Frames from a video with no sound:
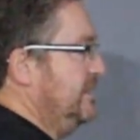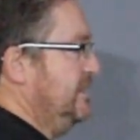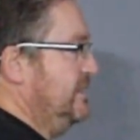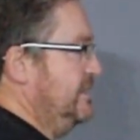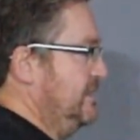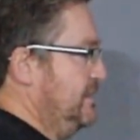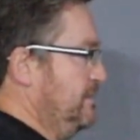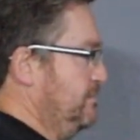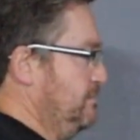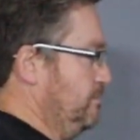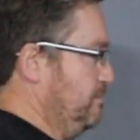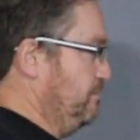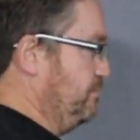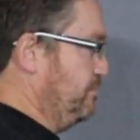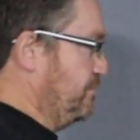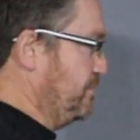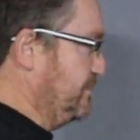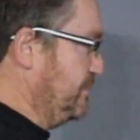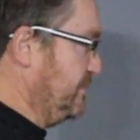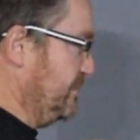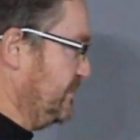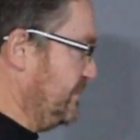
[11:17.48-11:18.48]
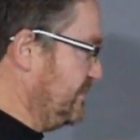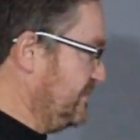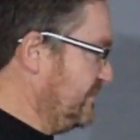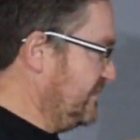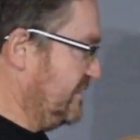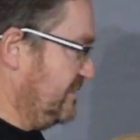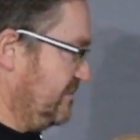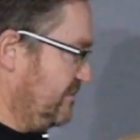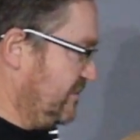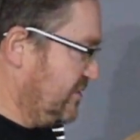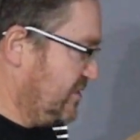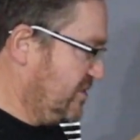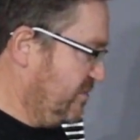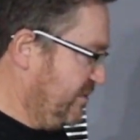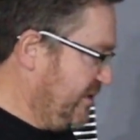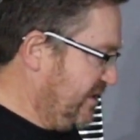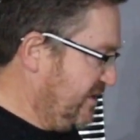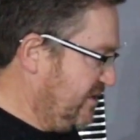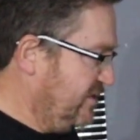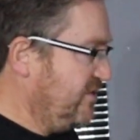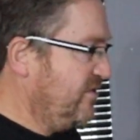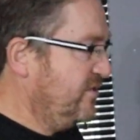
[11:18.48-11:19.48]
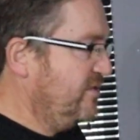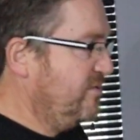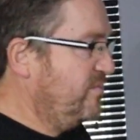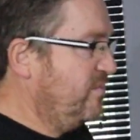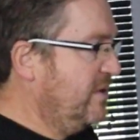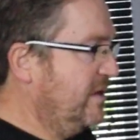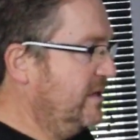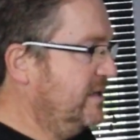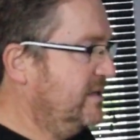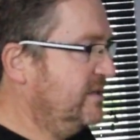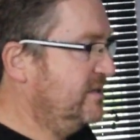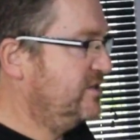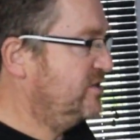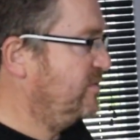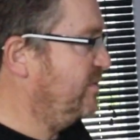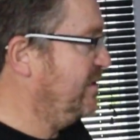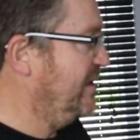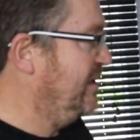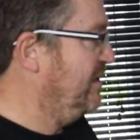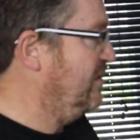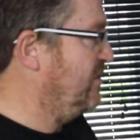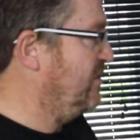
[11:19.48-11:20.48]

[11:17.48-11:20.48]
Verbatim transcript: Um, what should we do? Should we